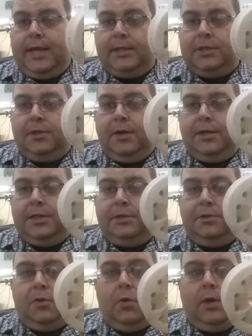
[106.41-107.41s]
that size it
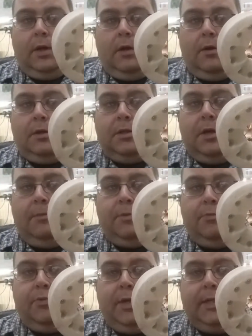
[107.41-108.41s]
took quite a long time
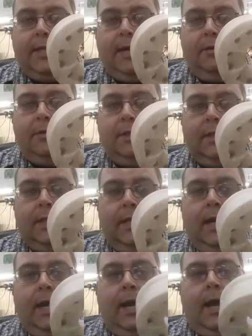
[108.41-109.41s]
to print out,
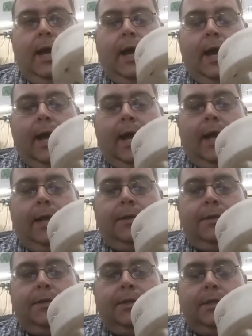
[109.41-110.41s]

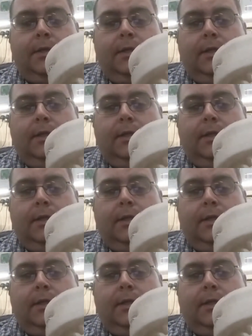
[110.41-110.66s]
and